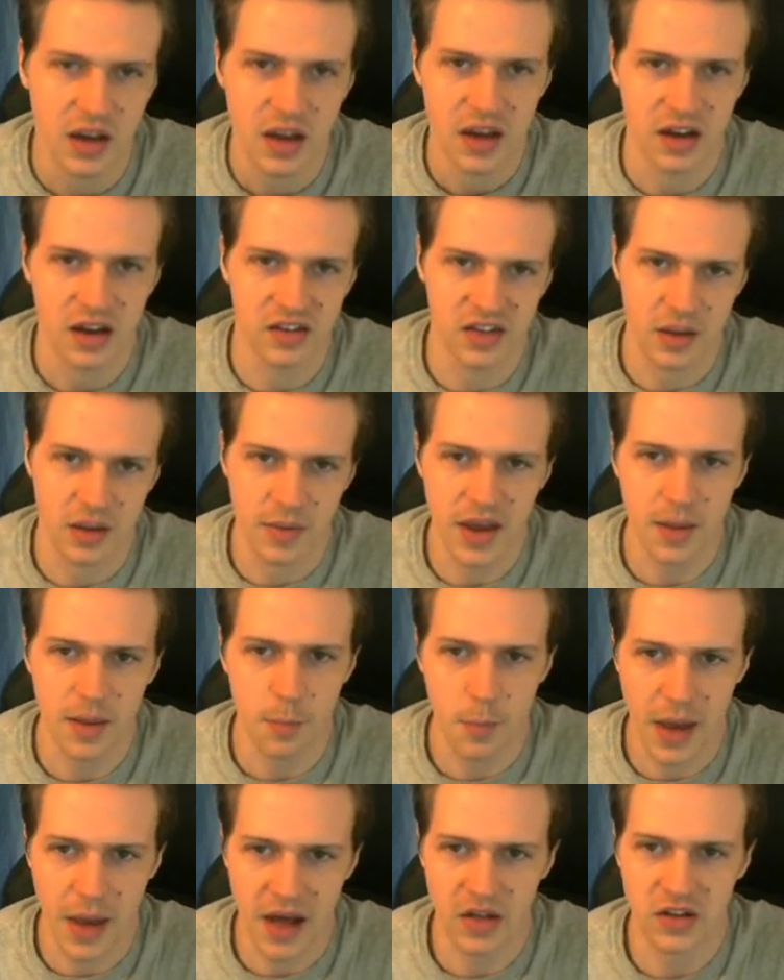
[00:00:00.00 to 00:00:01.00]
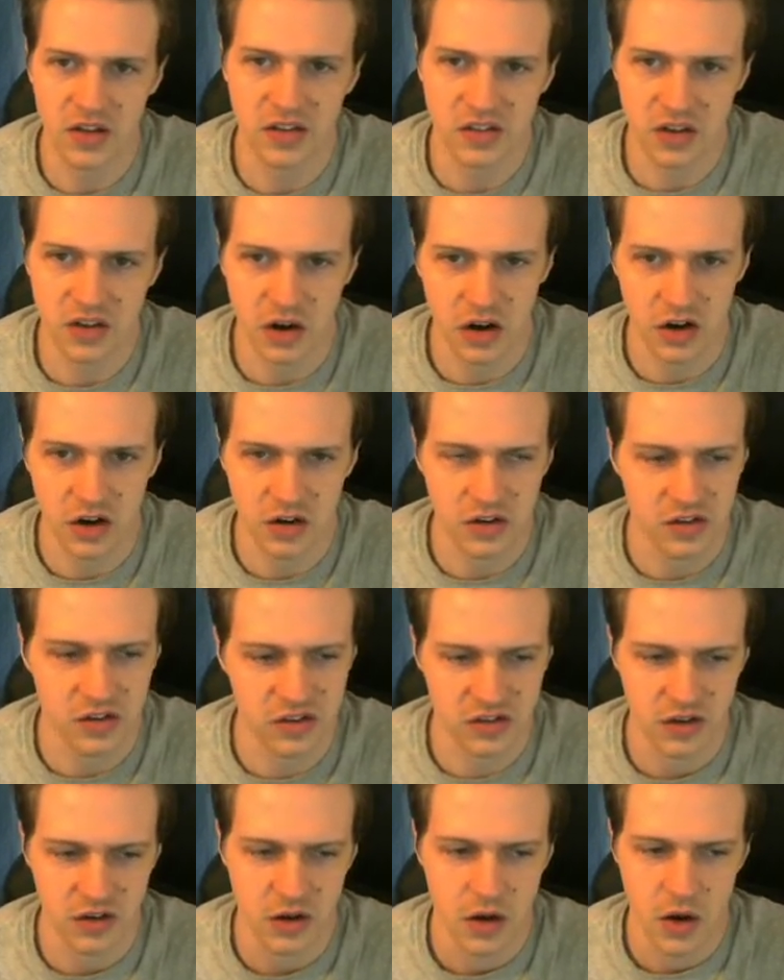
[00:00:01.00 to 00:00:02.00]
because they make balanced
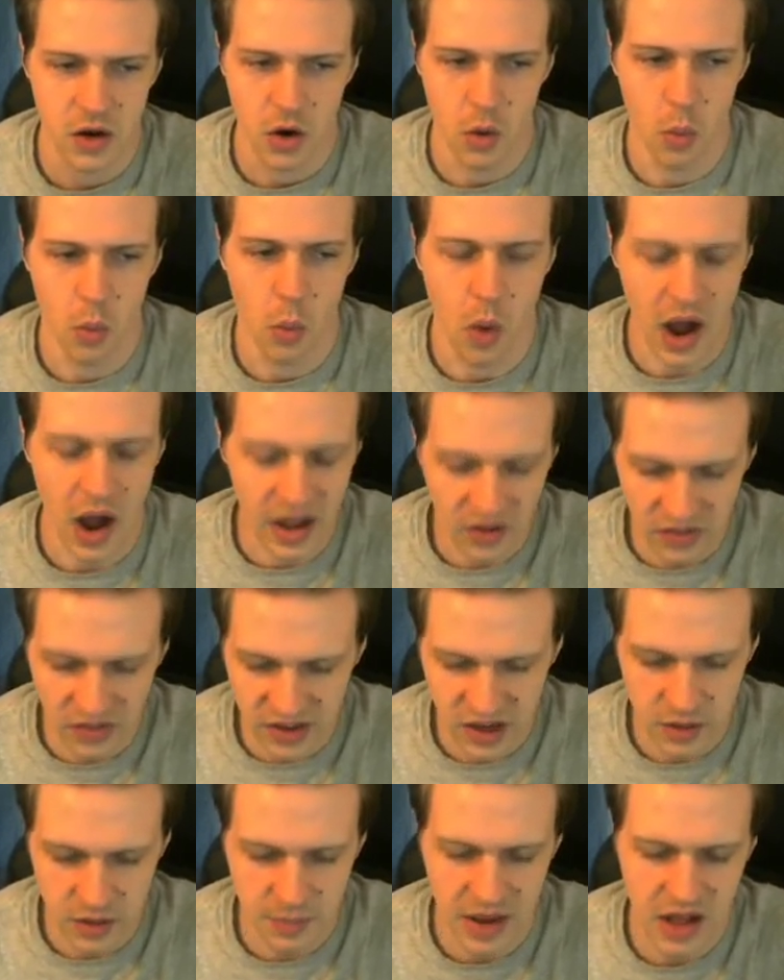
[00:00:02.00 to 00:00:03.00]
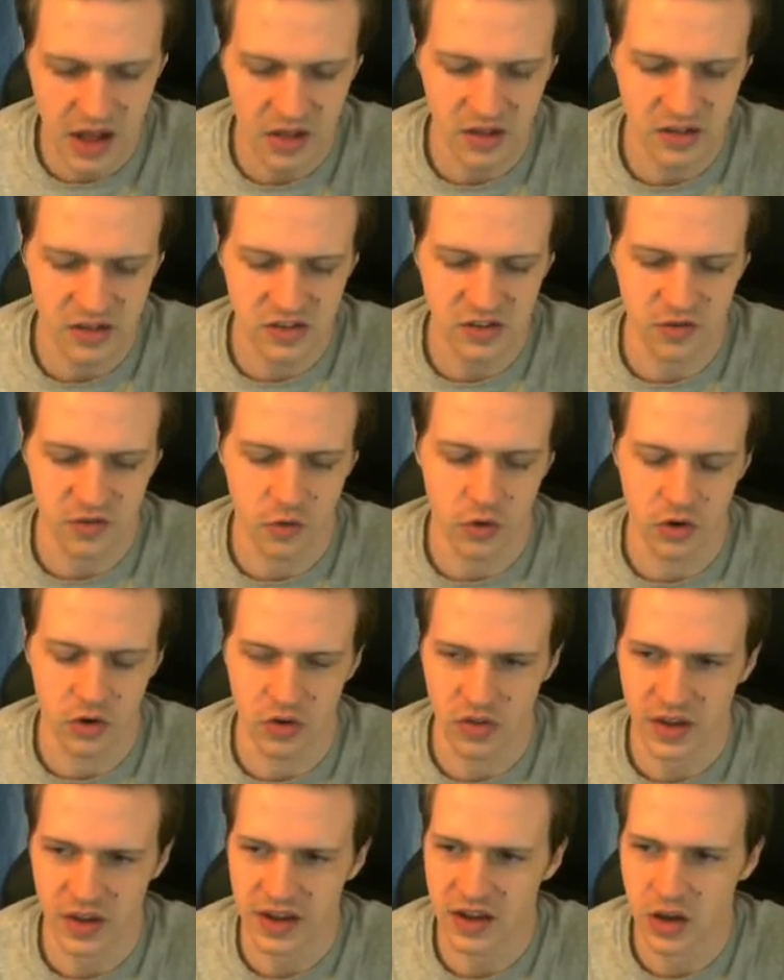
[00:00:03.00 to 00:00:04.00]
cards wildly unbalanced for
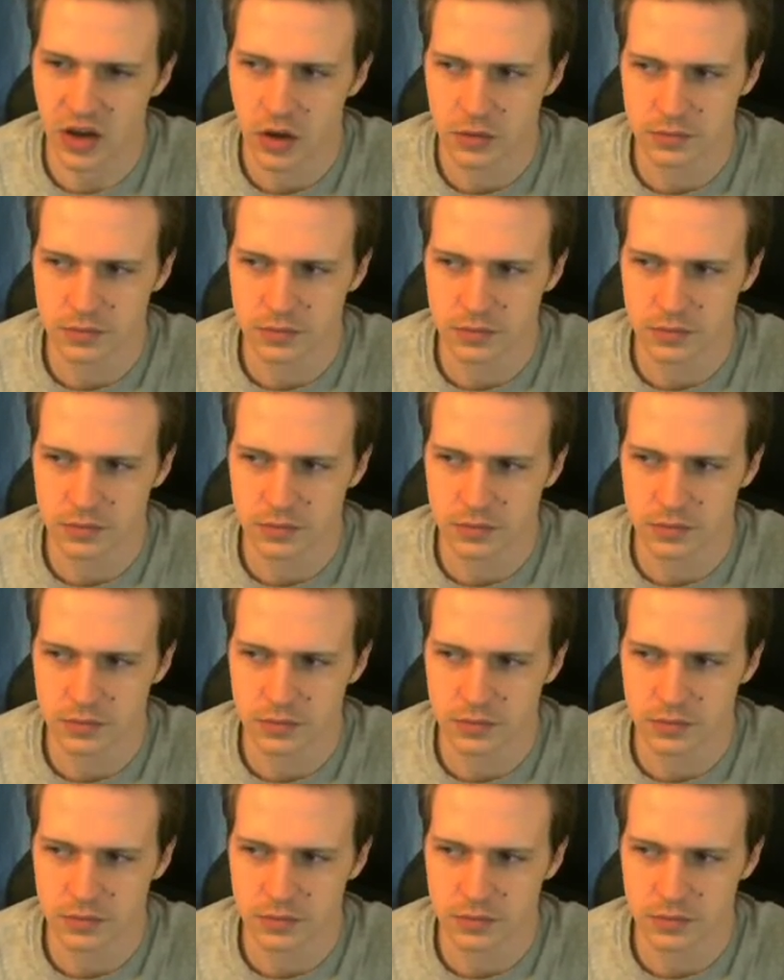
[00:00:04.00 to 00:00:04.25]
like